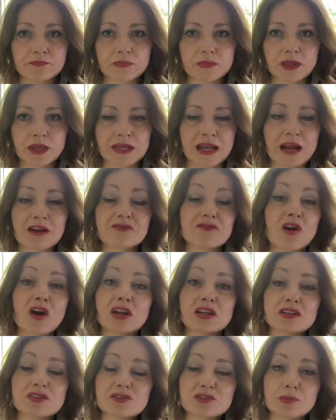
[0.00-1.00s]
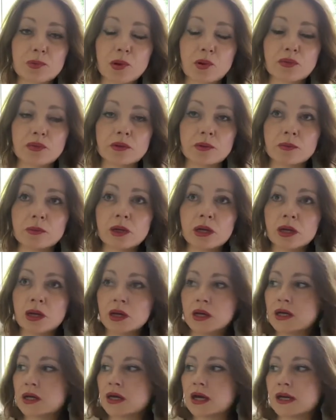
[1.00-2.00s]
enact violence upon them,
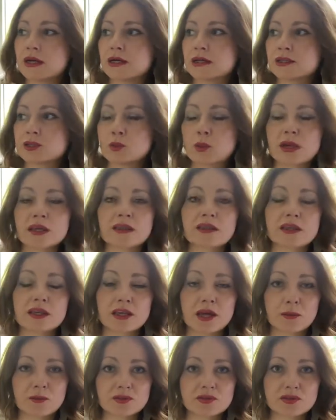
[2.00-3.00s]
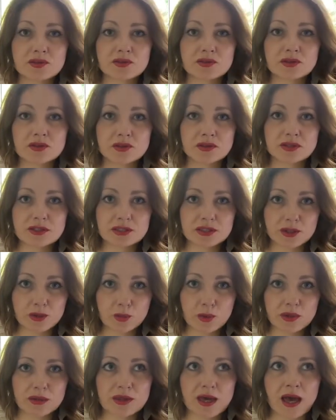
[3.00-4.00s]
and the way that they come to deal
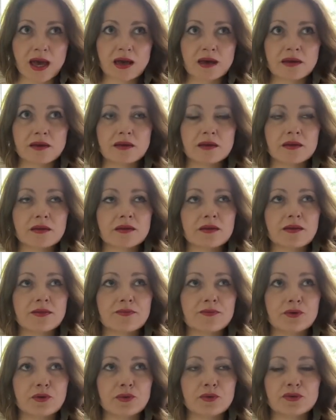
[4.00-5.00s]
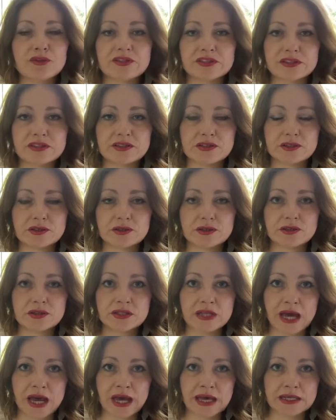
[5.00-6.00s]
with that through sisterhood
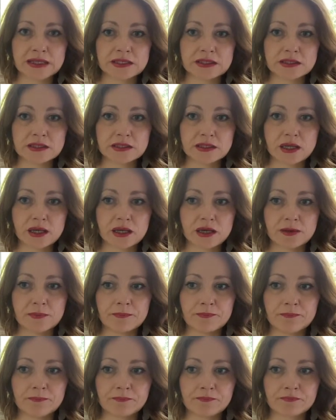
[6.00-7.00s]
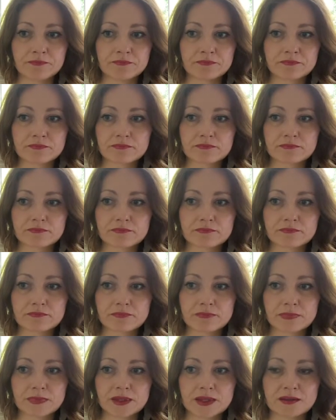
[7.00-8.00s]
and and
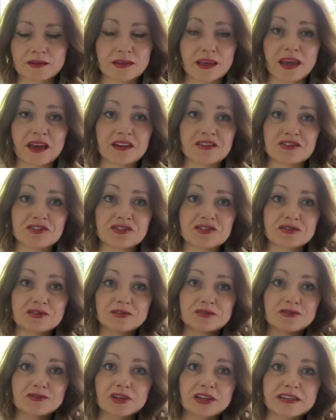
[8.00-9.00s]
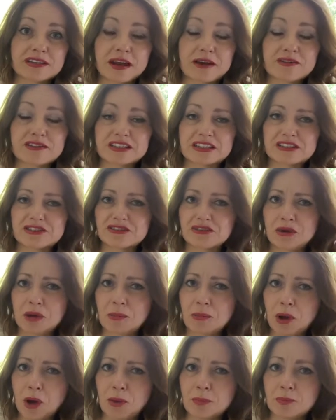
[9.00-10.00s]
just solidarity. So
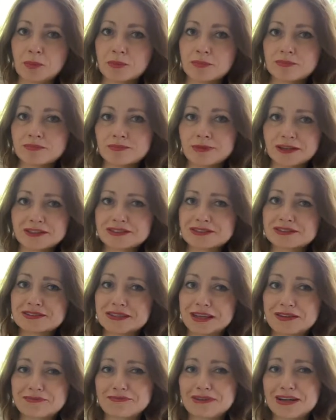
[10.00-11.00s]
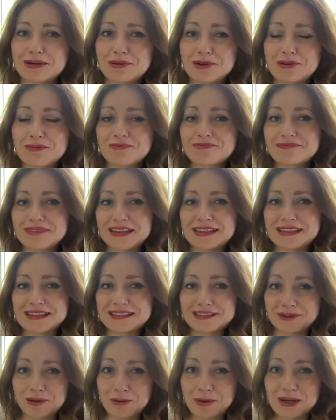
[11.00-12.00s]
I really want to read this,
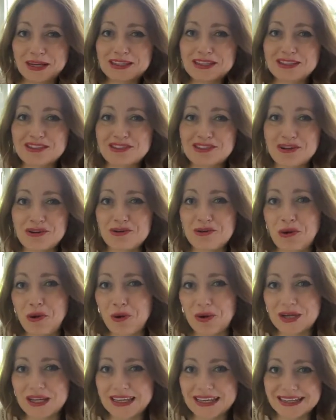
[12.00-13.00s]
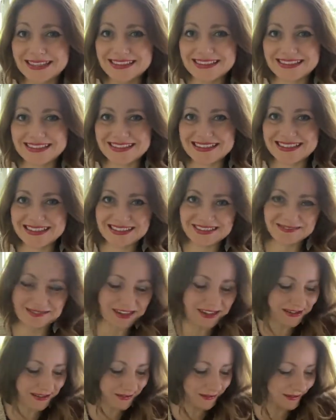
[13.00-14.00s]
so I wanted to shoehorn it into this
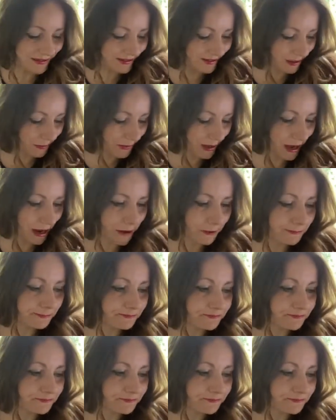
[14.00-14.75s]
readathon somehow.